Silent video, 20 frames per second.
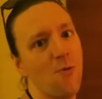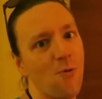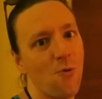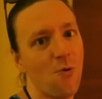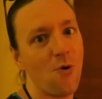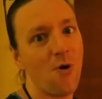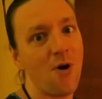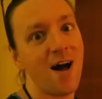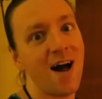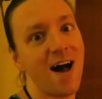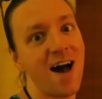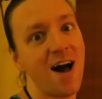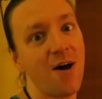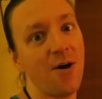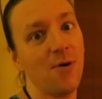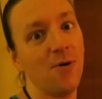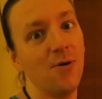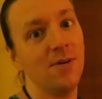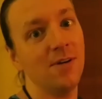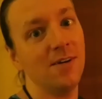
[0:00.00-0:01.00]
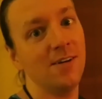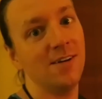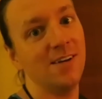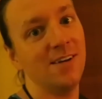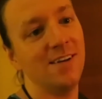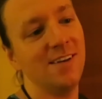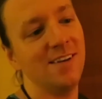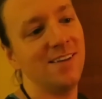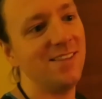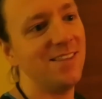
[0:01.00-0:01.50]
Wow.
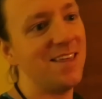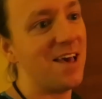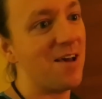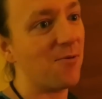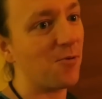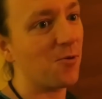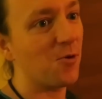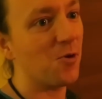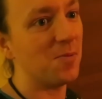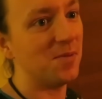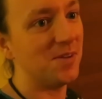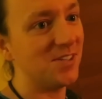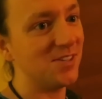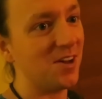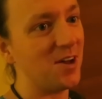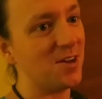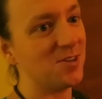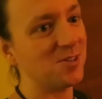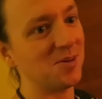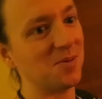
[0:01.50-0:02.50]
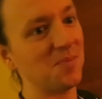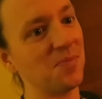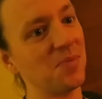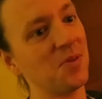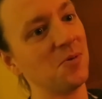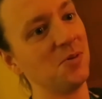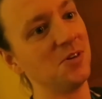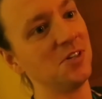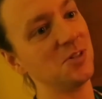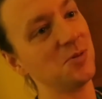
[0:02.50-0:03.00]
That room is
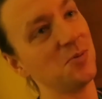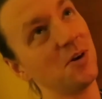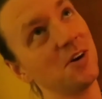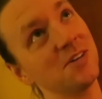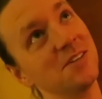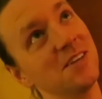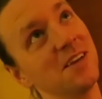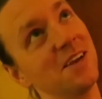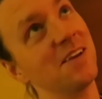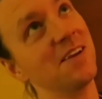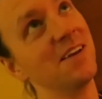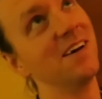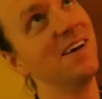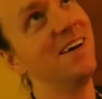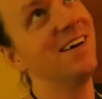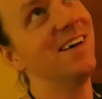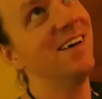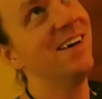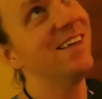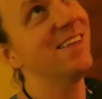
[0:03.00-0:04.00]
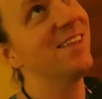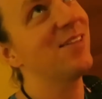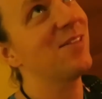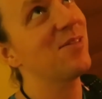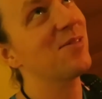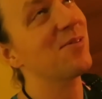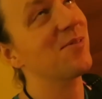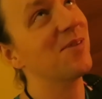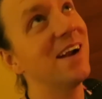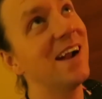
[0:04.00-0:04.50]
awesome. We just watched like
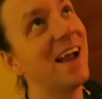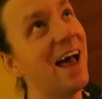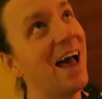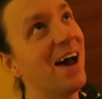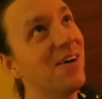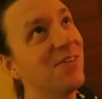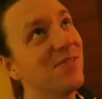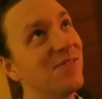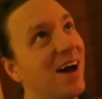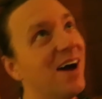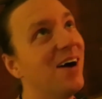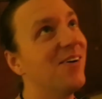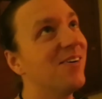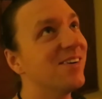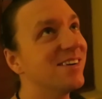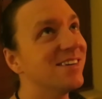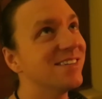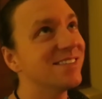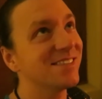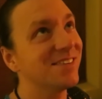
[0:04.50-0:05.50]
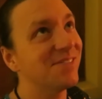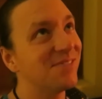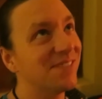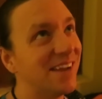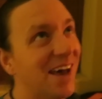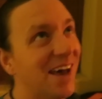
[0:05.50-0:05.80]
three and a half hours of